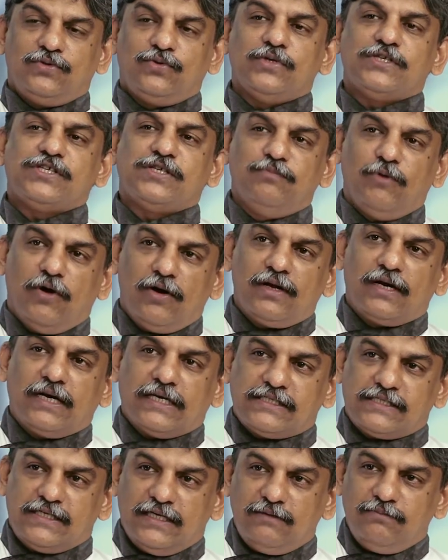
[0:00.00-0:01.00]
To a smaller
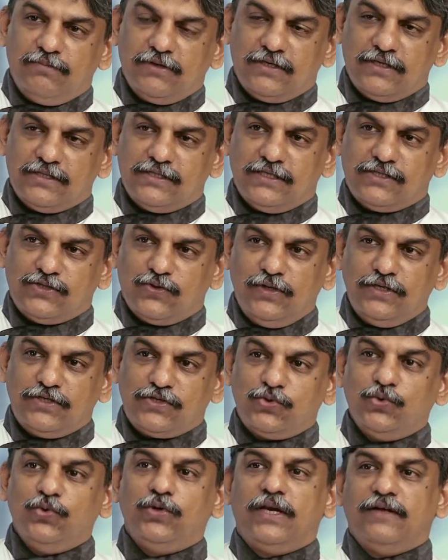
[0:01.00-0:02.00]
extent, because it's only
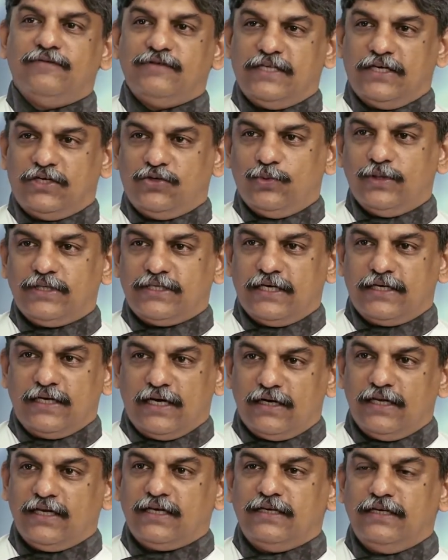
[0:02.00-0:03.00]
2 gravies that you will take,
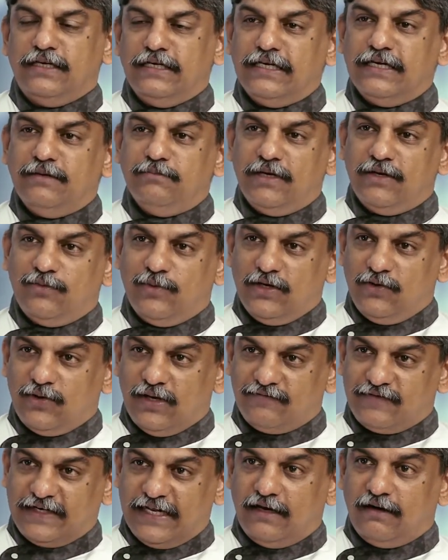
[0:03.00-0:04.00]
unlike an Indian meal where you'll
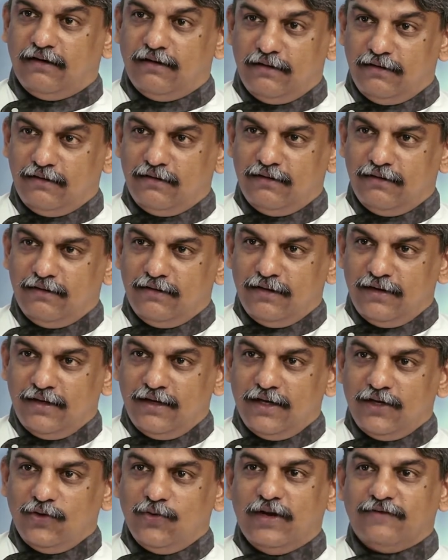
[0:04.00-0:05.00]
have 10.
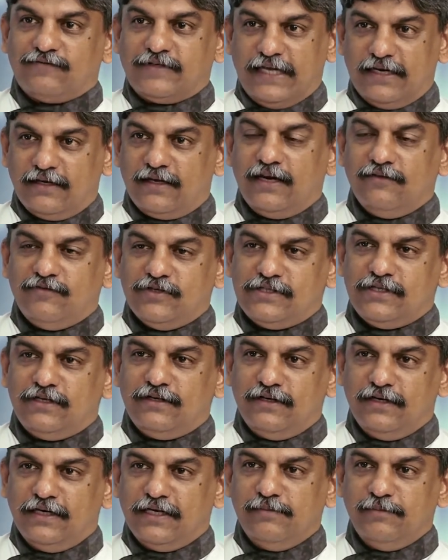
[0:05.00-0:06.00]
You'll have 10 gravies in an
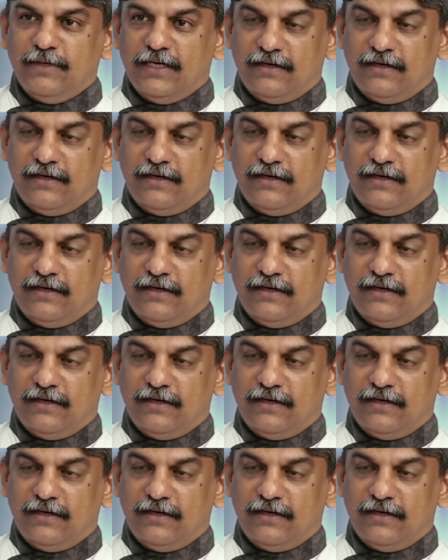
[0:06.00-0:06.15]
Indian meal.